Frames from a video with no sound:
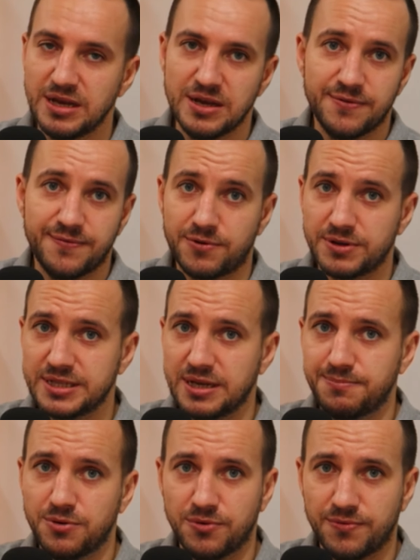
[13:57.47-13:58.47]
for
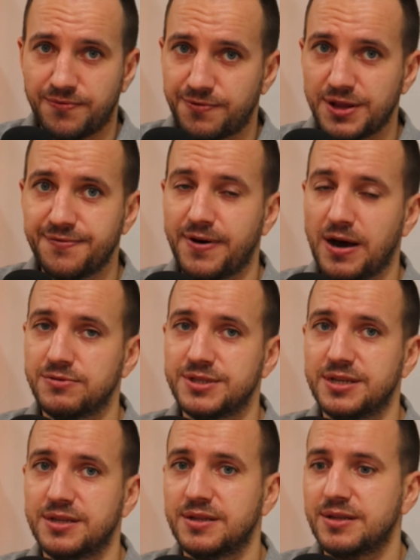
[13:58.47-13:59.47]
example,
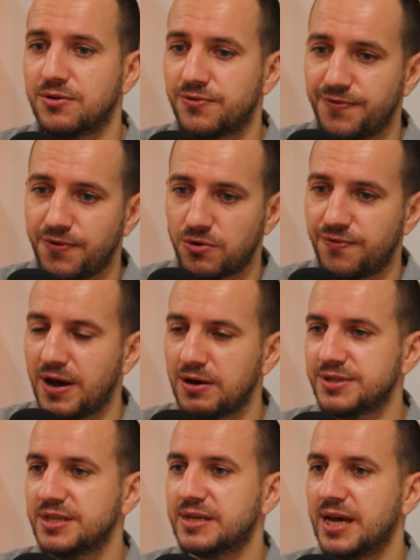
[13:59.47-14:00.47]
3,000 or
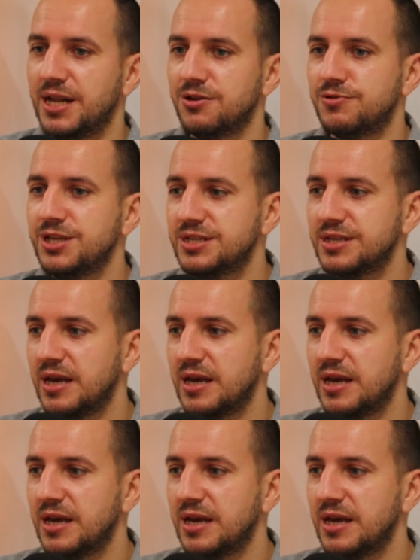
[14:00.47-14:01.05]
4,000 calories,